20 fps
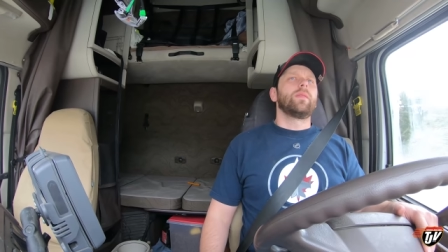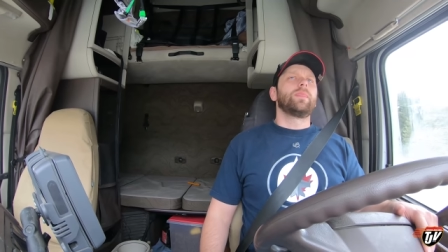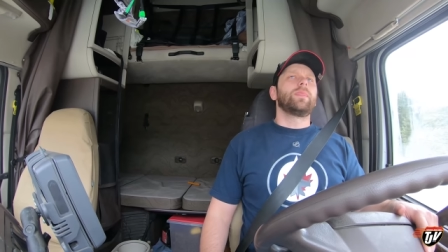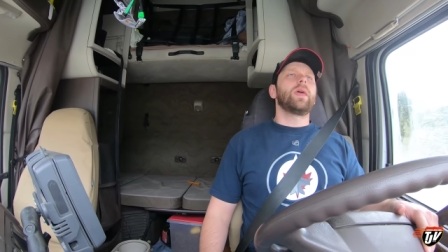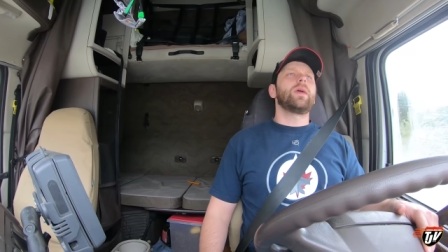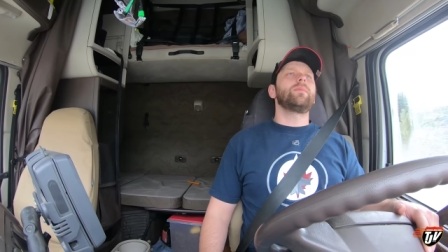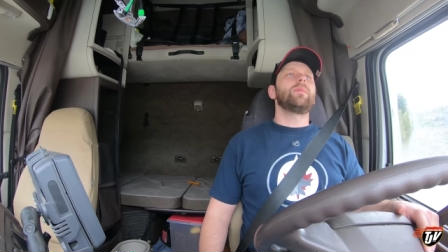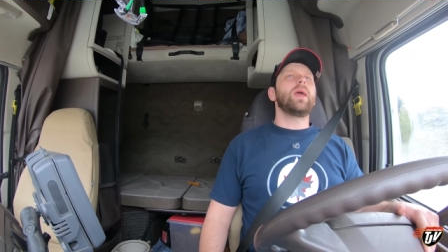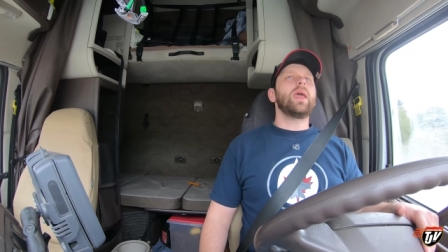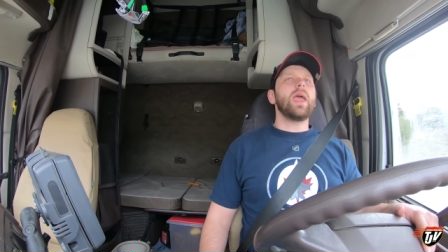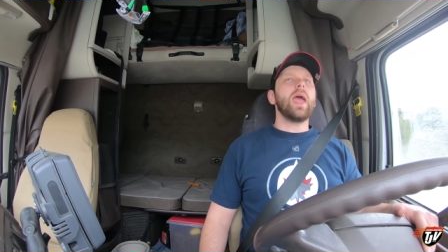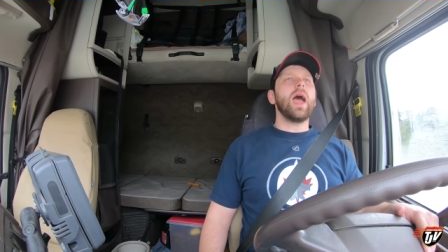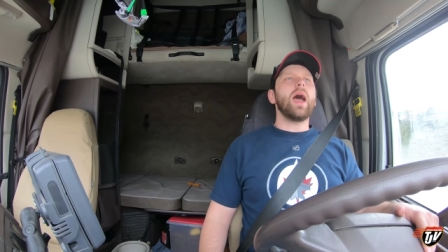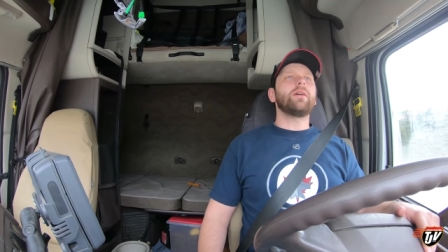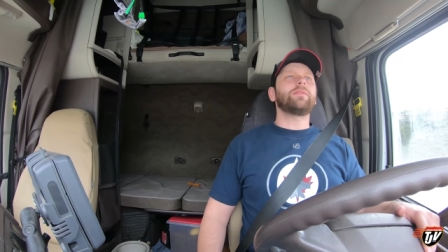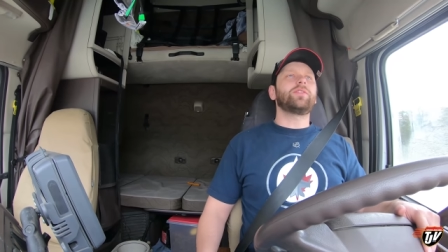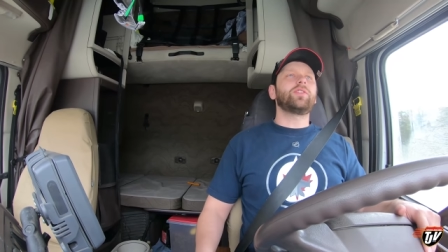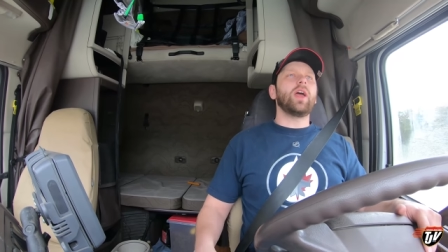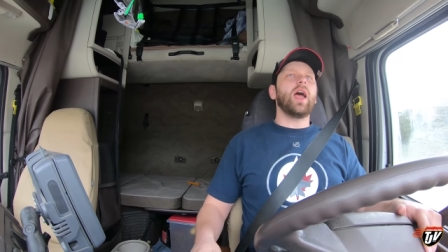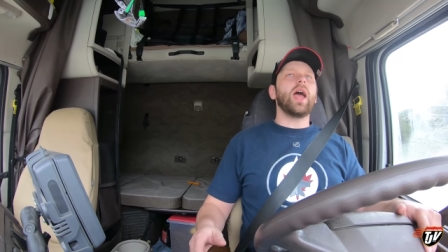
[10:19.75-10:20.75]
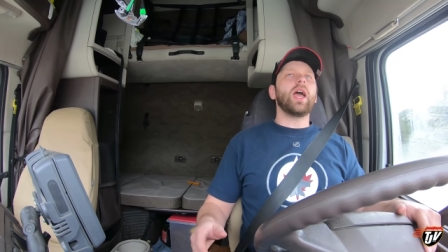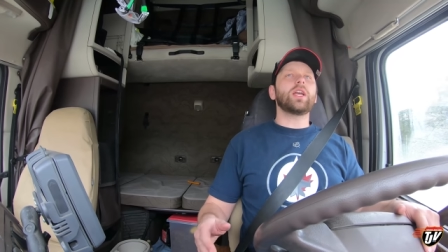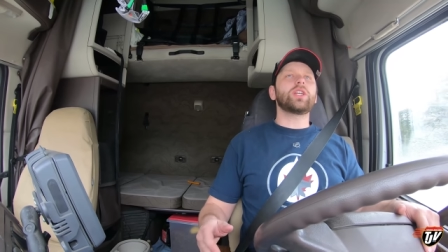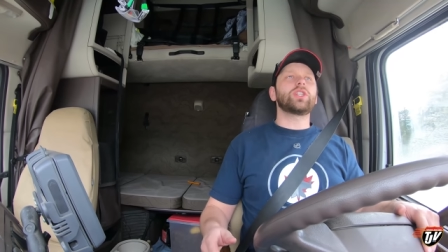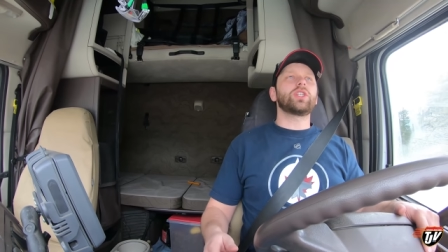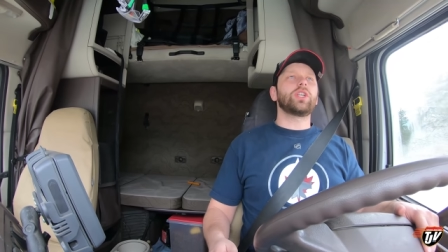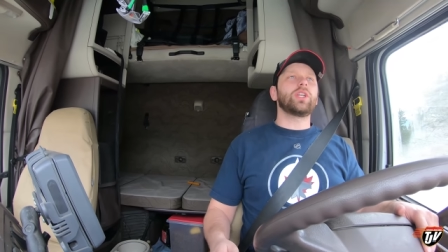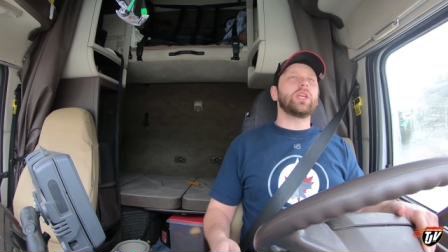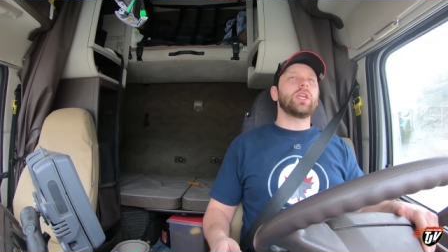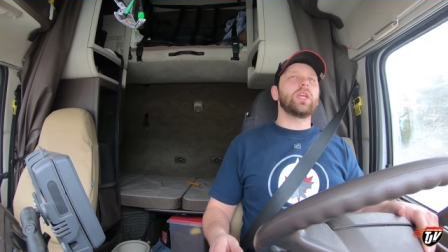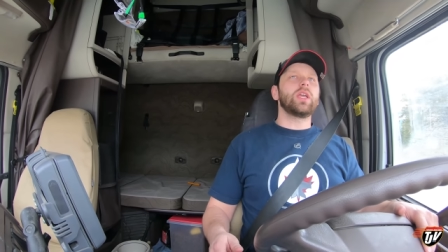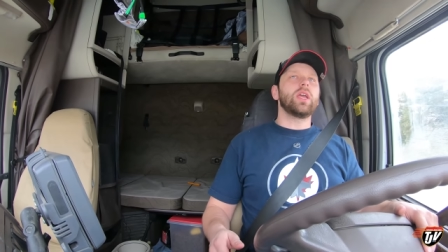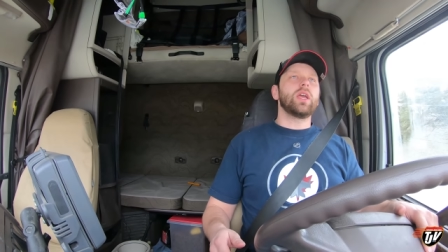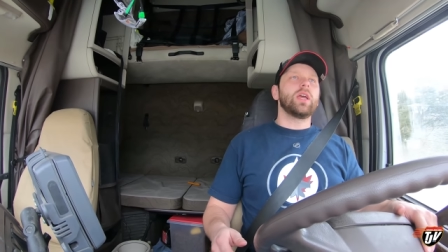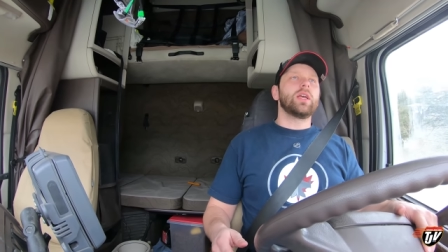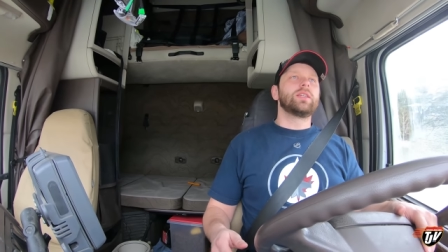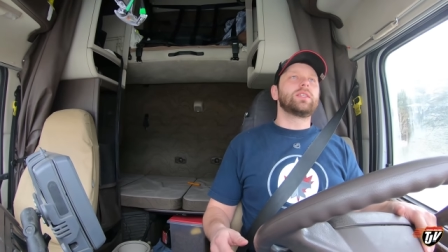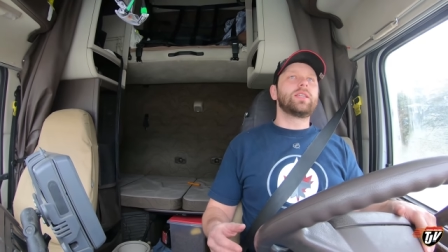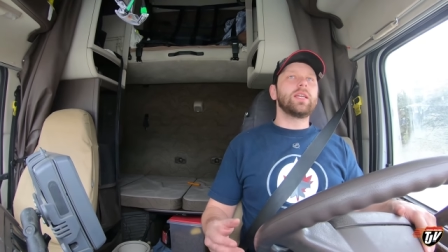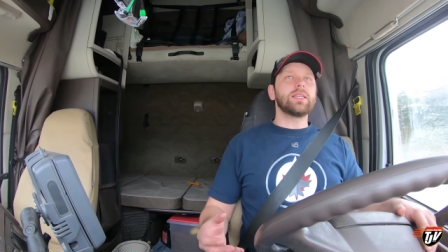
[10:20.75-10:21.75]
They may have to actually
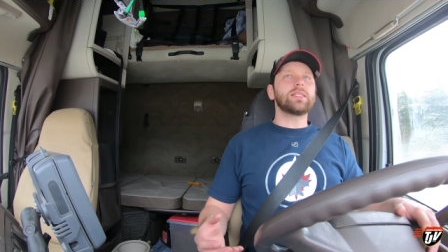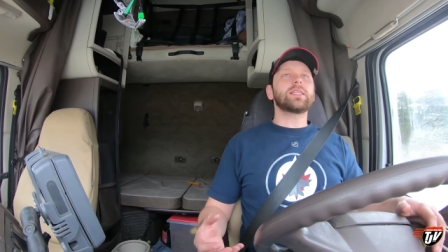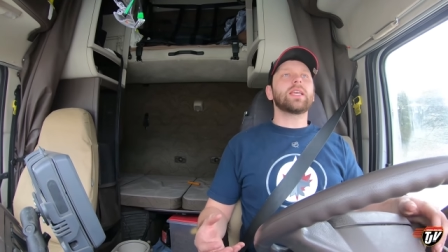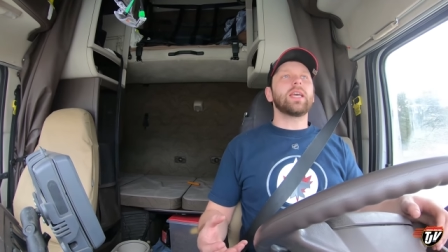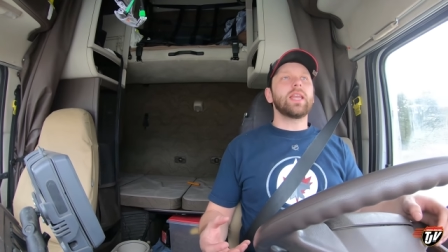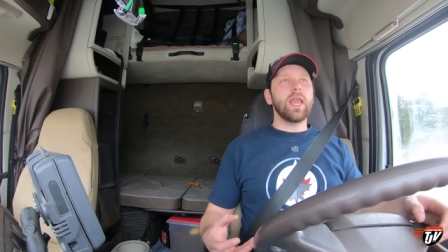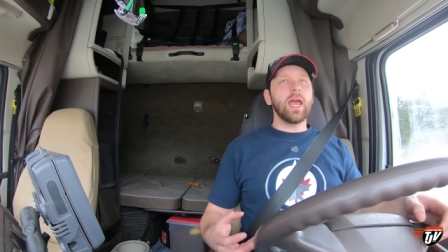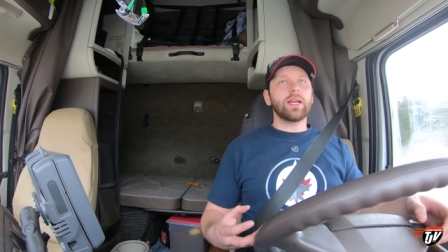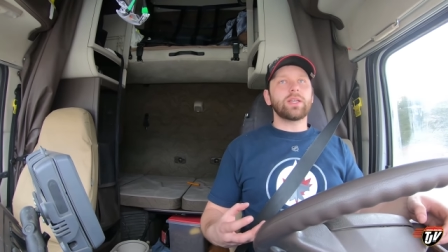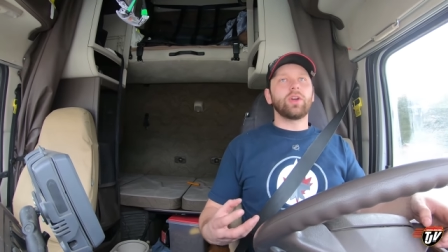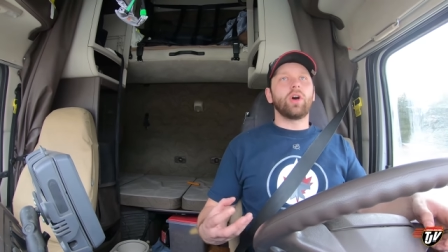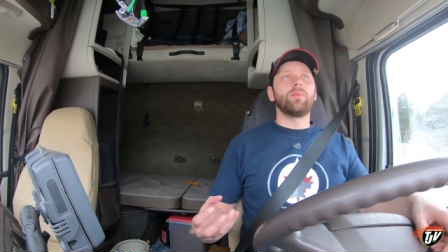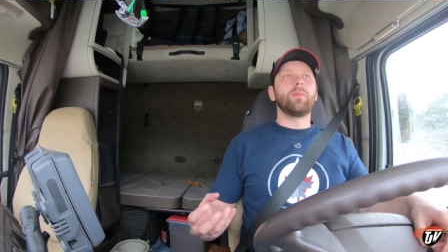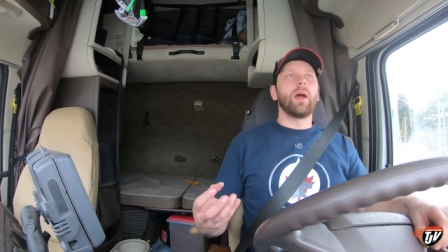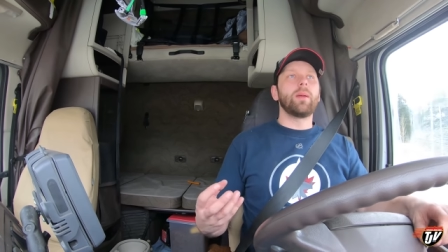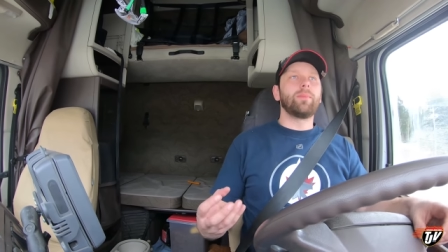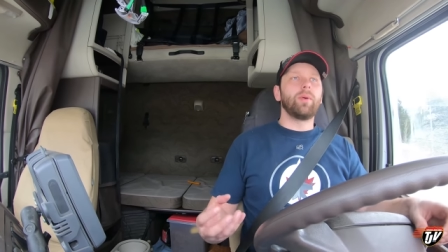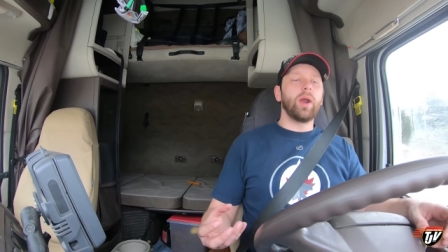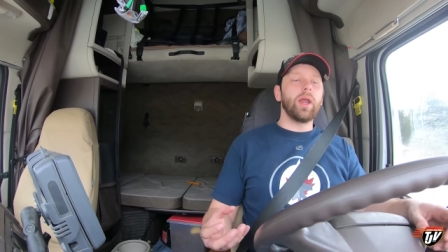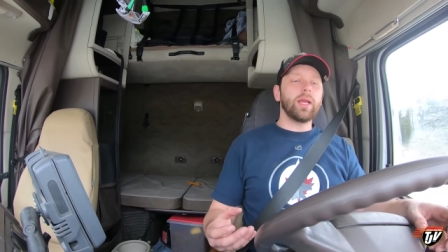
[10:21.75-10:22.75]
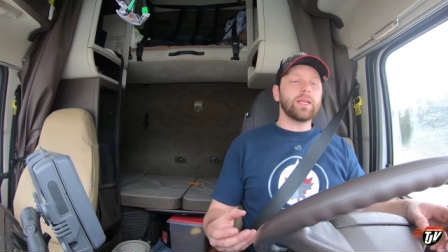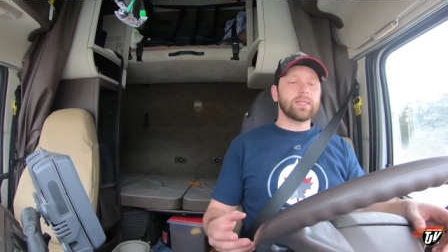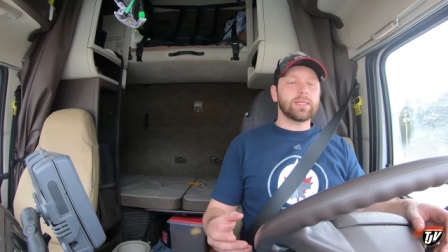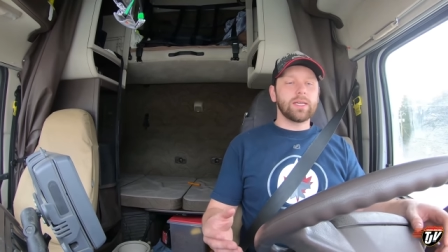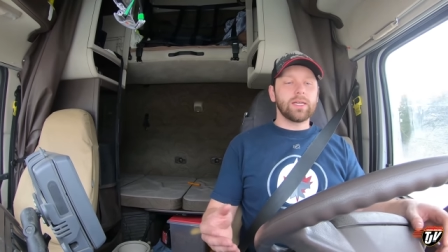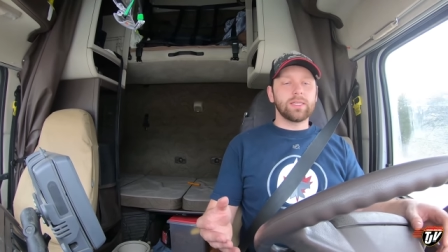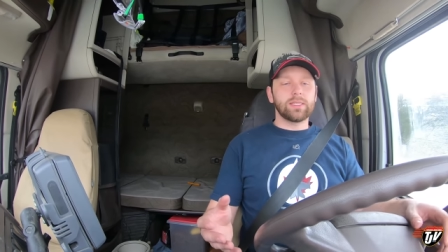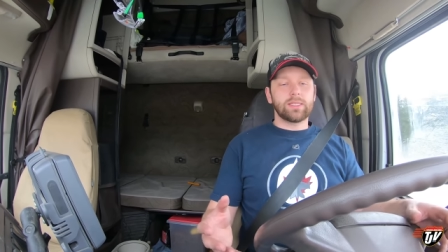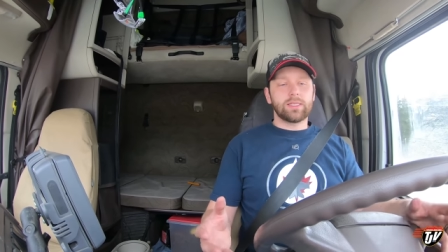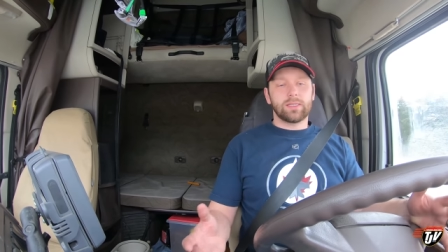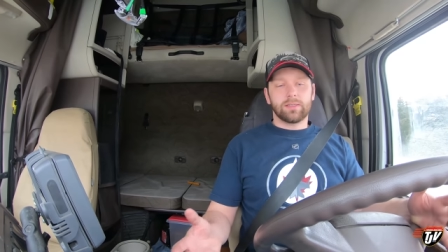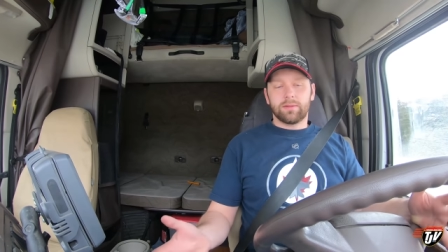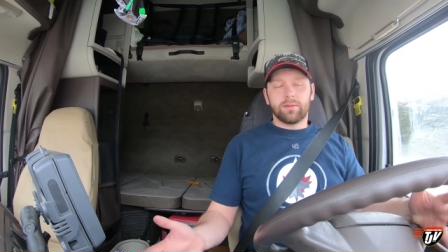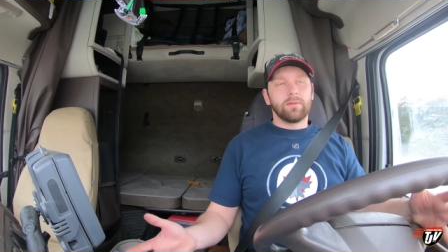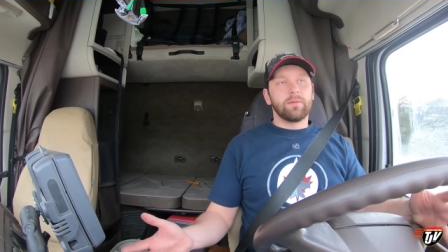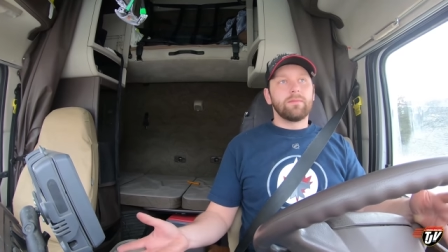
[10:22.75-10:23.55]
disconnect all my brakes, because,